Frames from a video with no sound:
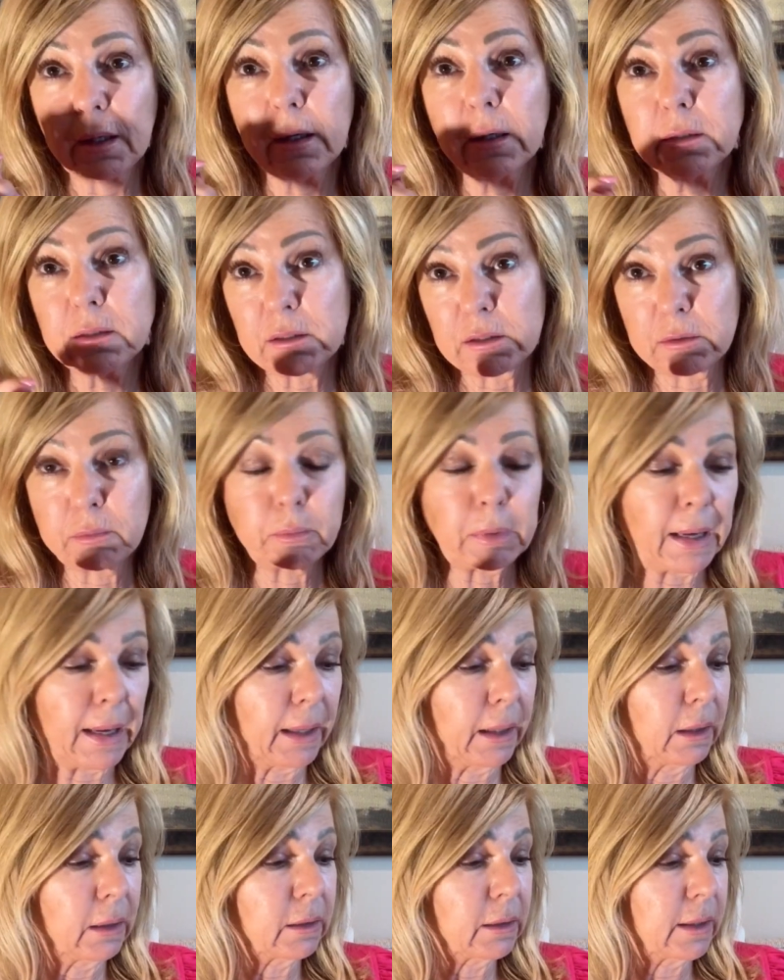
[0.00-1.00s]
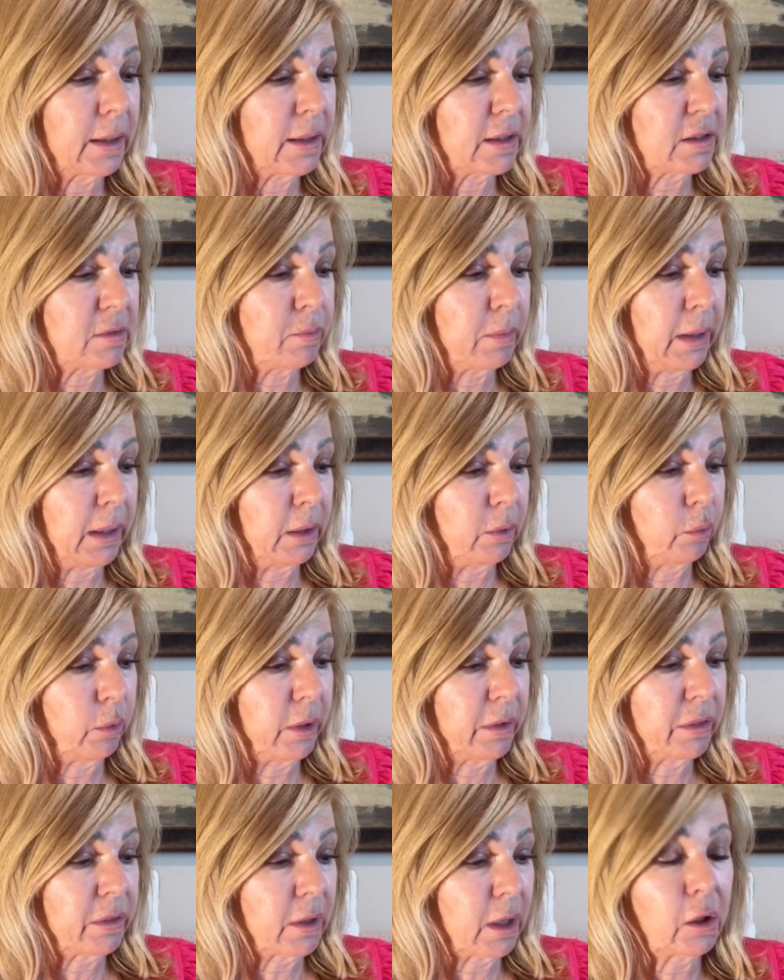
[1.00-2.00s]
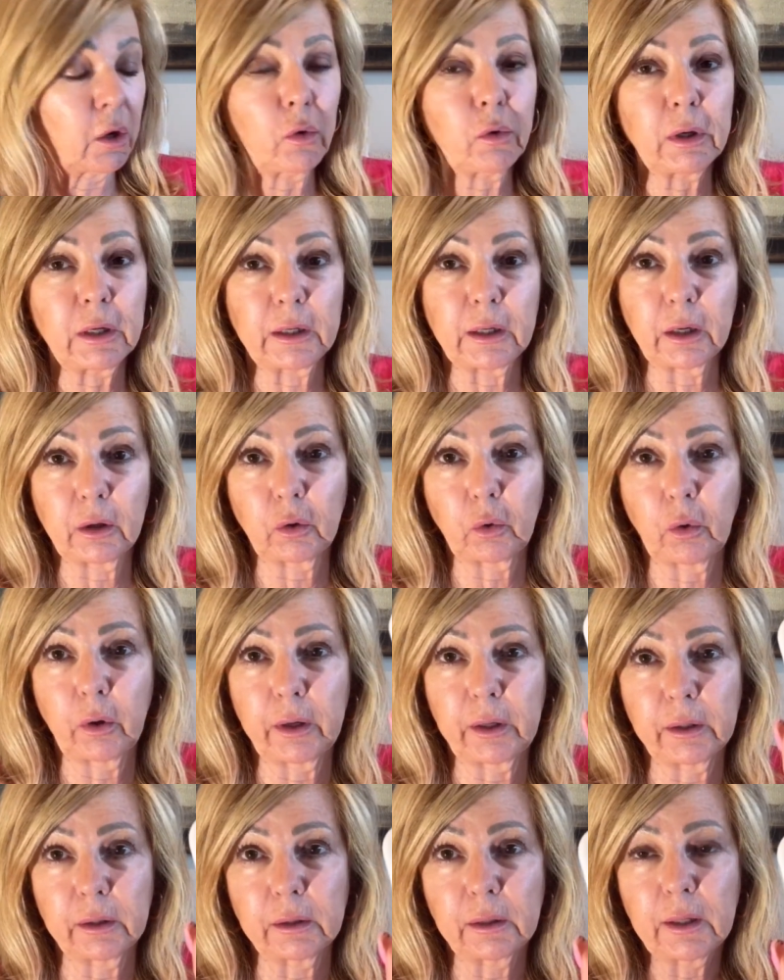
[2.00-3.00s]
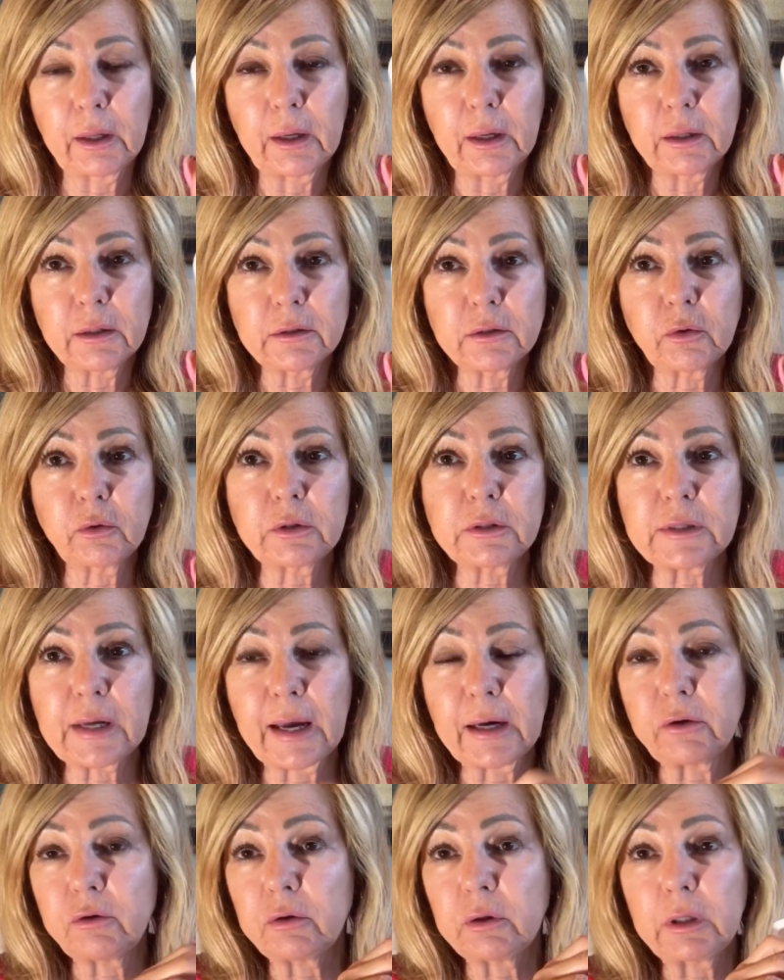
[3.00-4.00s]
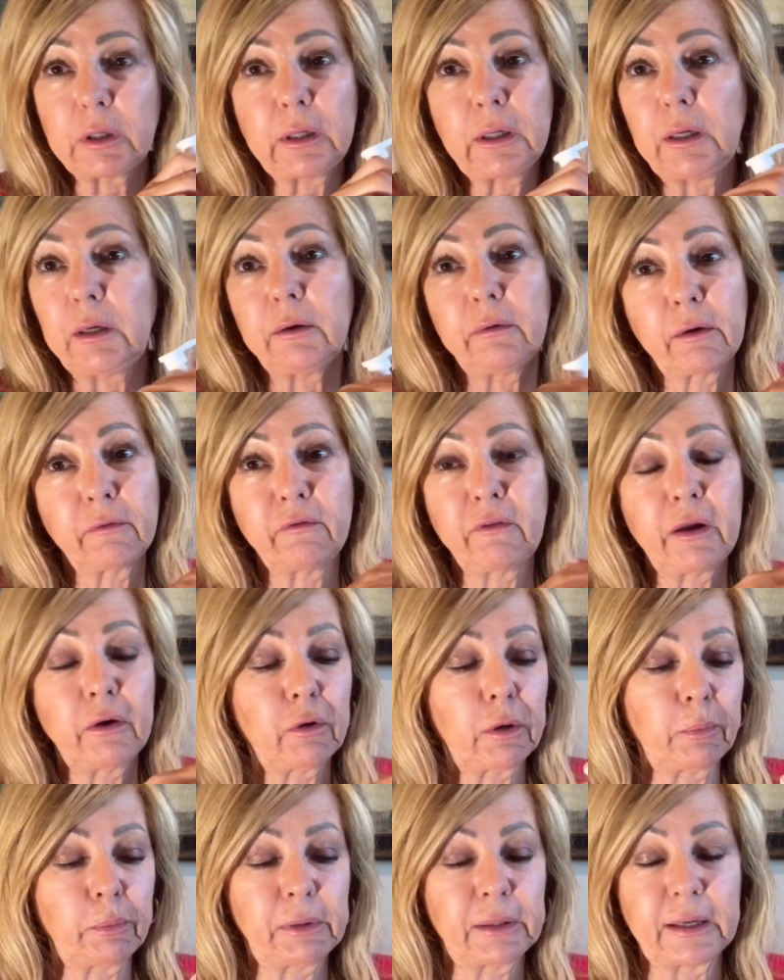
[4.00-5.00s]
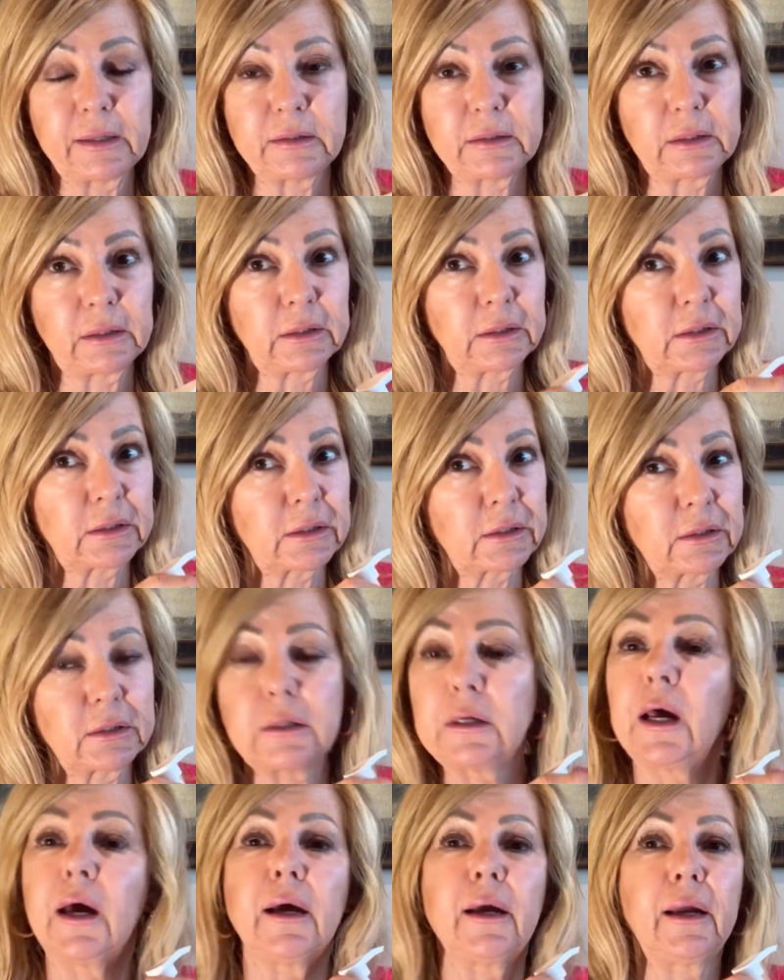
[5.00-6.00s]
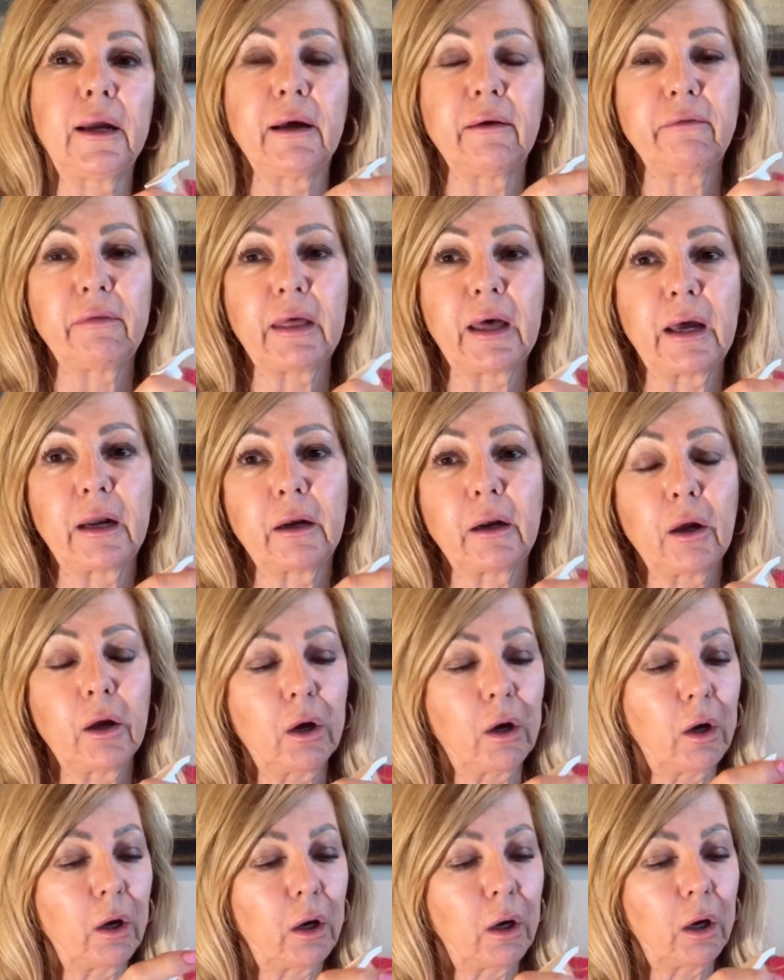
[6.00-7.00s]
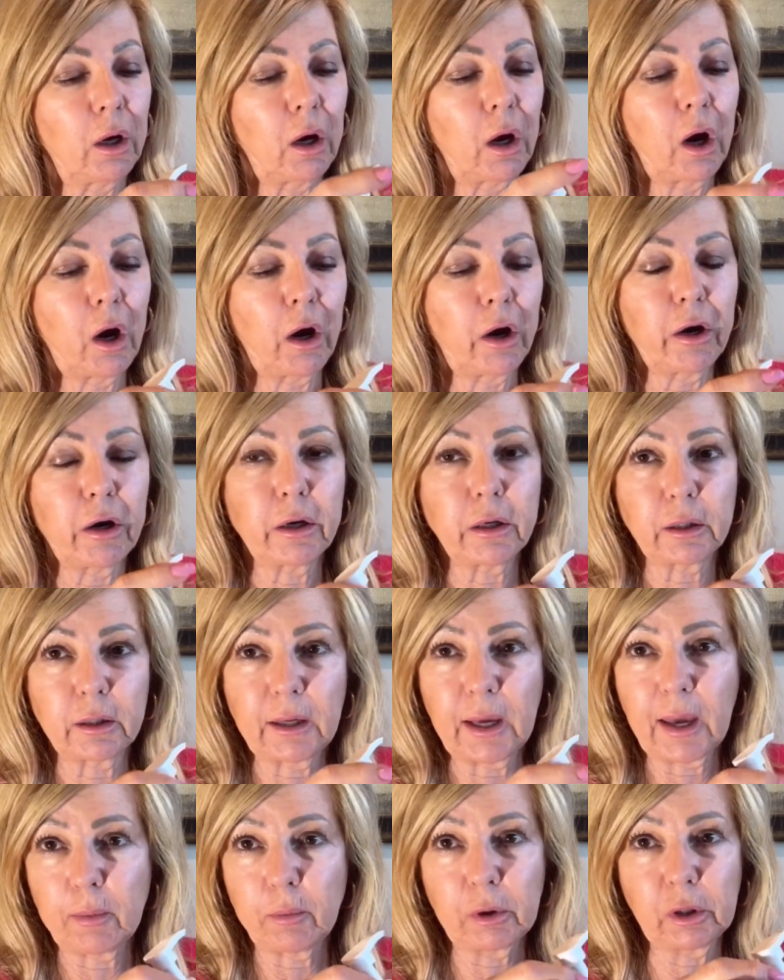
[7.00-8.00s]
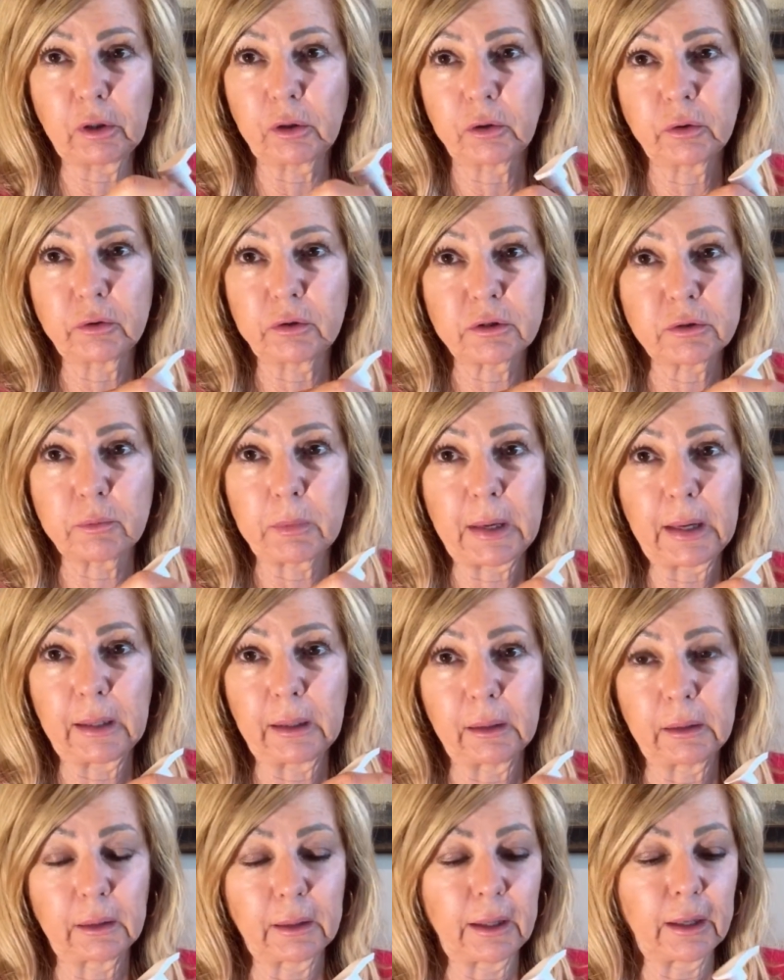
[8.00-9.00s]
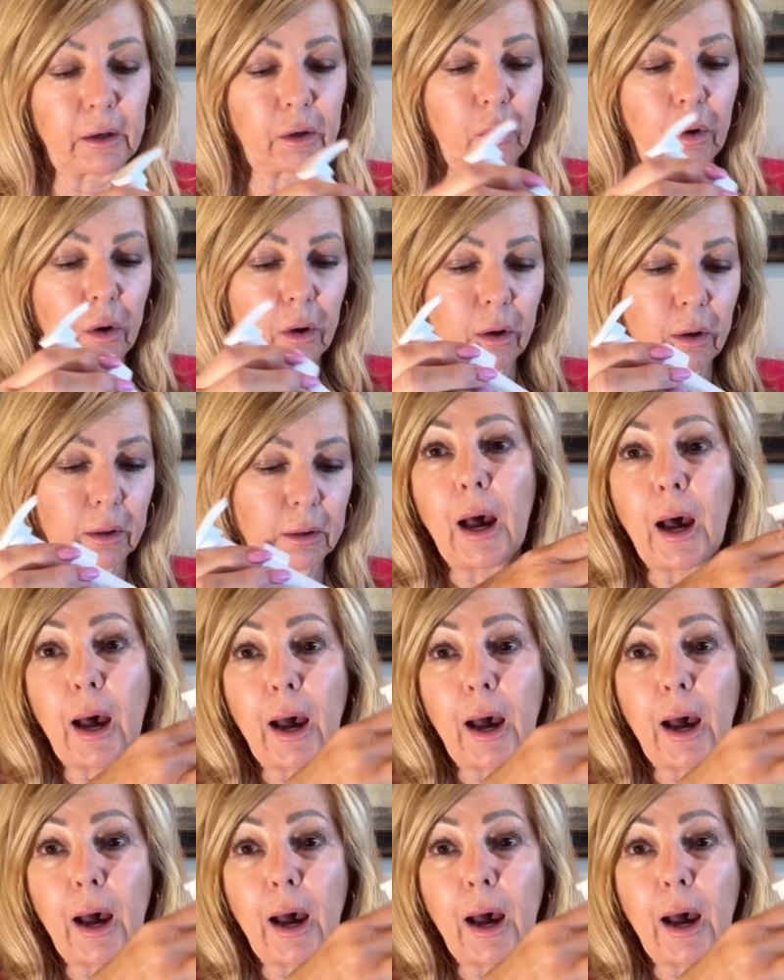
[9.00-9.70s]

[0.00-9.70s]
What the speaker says: smell. It's made with coconut oil, so it's actually very pleasant. It does not have that hard chemical smell at all.